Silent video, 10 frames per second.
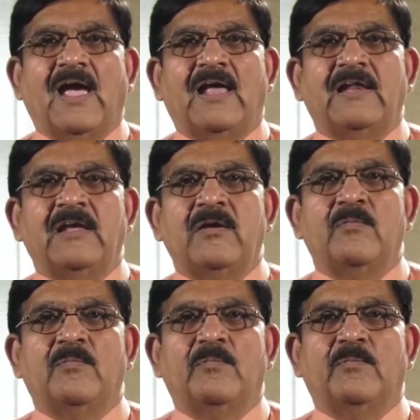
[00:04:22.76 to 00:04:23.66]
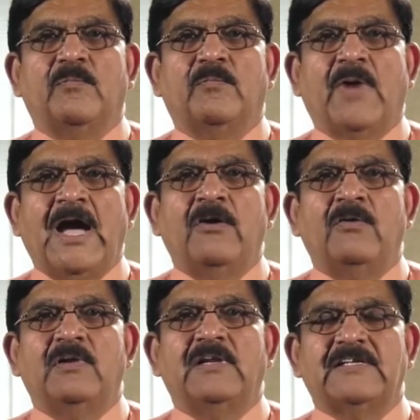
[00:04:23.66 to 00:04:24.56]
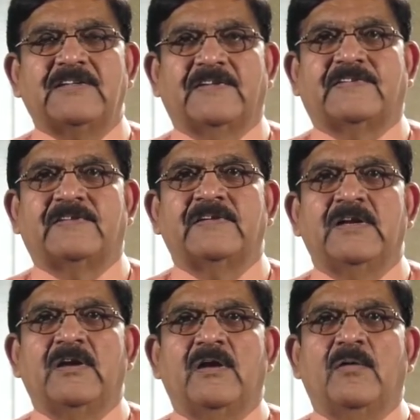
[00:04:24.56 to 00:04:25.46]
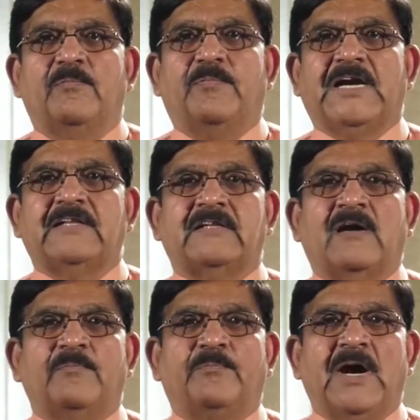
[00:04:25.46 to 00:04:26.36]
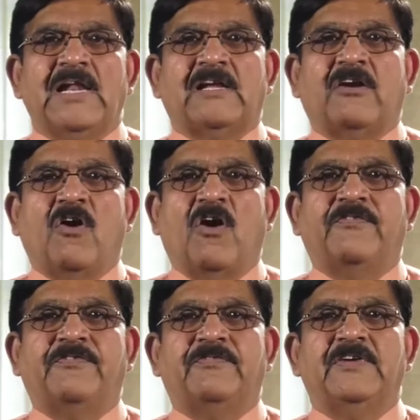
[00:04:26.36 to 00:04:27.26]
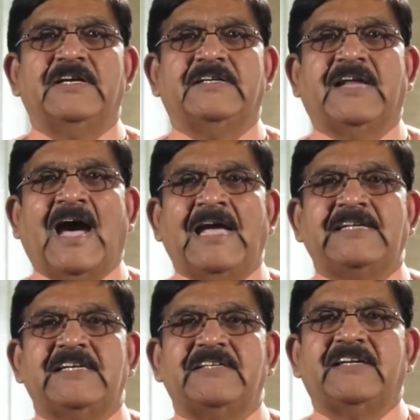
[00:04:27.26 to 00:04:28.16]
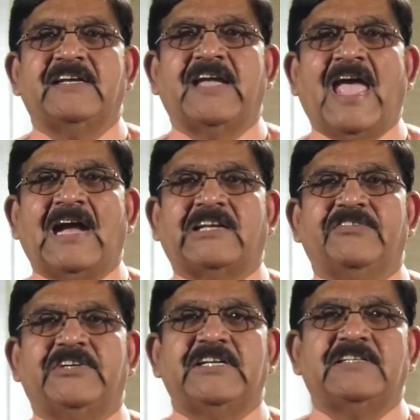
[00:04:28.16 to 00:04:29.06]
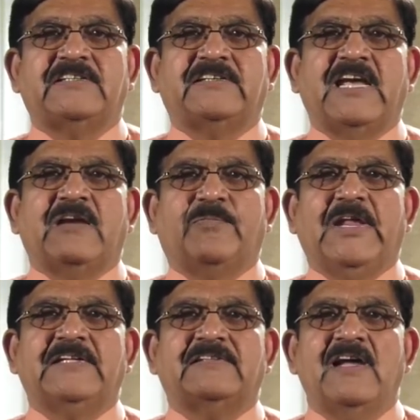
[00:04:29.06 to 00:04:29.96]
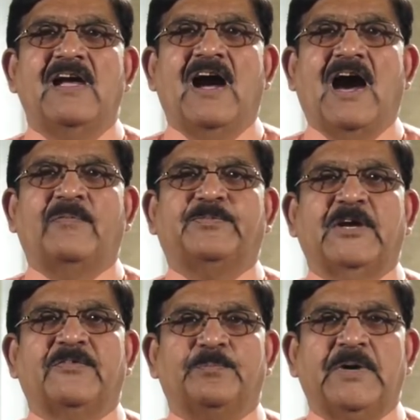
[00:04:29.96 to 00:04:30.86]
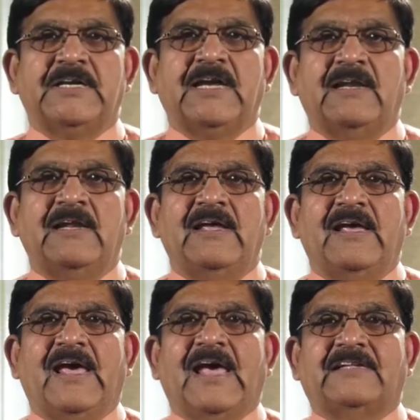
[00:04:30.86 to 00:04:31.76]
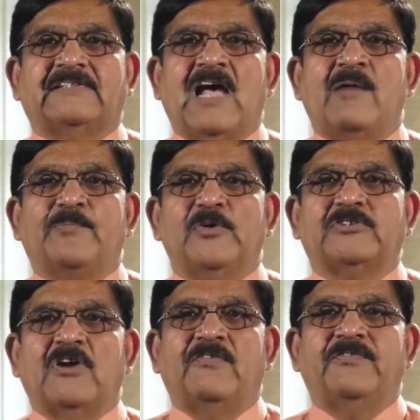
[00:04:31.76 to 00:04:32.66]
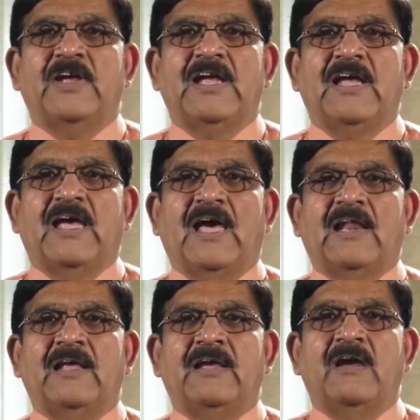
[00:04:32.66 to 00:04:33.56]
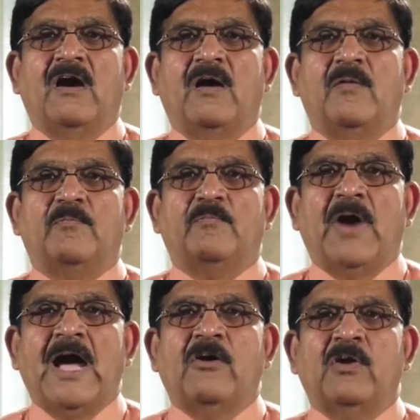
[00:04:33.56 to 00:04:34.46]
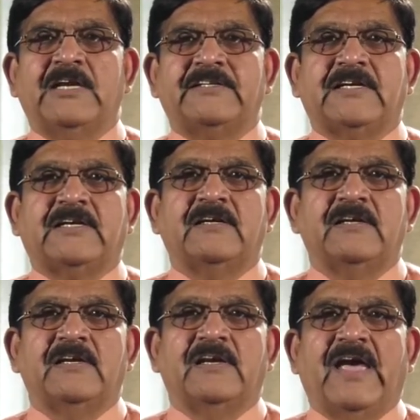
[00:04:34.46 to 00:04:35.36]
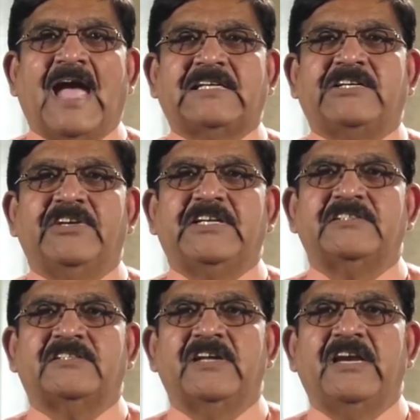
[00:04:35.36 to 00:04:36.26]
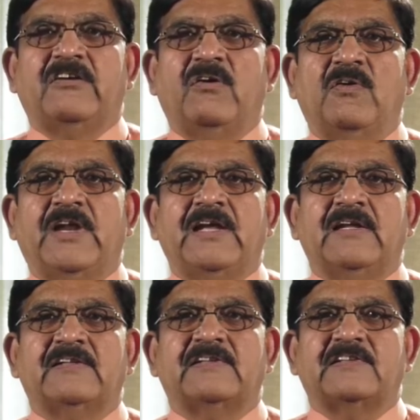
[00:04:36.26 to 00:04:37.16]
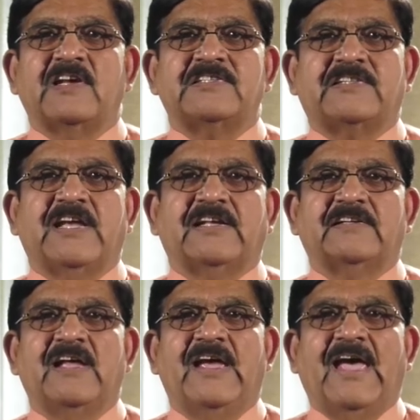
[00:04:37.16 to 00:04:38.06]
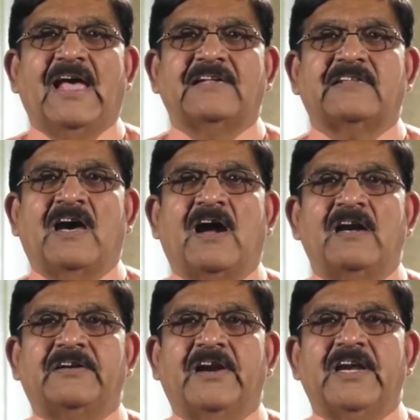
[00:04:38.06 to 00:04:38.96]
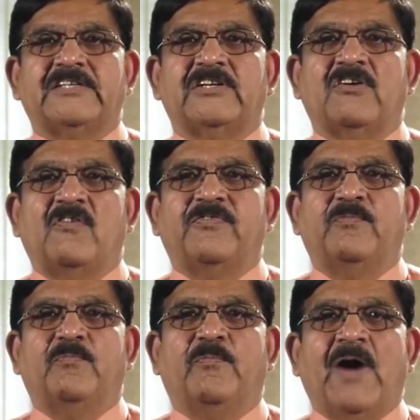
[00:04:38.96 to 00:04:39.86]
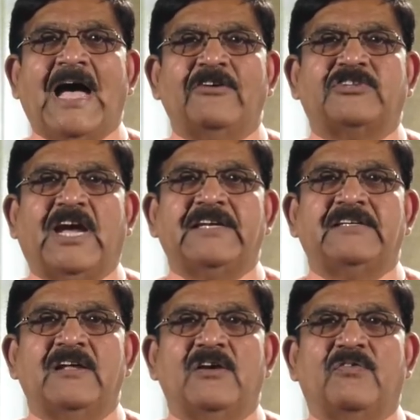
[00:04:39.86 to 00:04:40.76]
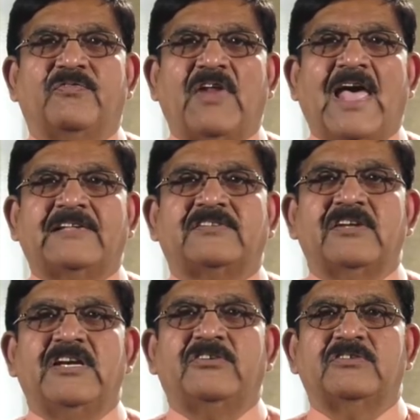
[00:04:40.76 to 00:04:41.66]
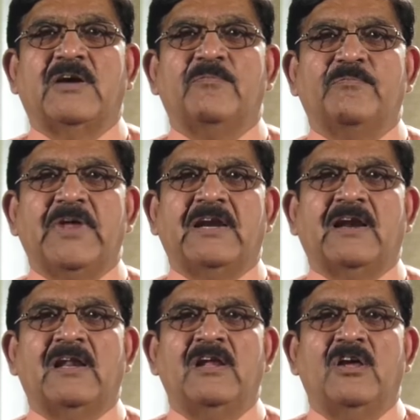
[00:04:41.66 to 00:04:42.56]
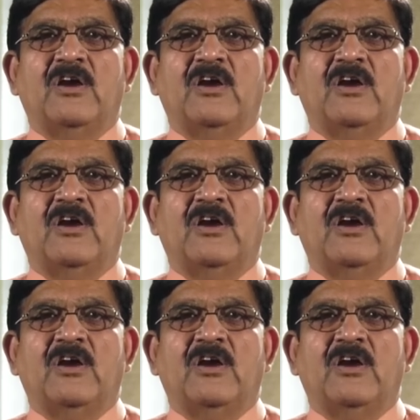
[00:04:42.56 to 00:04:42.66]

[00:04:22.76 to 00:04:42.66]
halmyrolysis. but the bulk of Diagenetic activities take place after burial. Examples of halmyrolytic activities including such things as the alteration of biotite flax into the mineral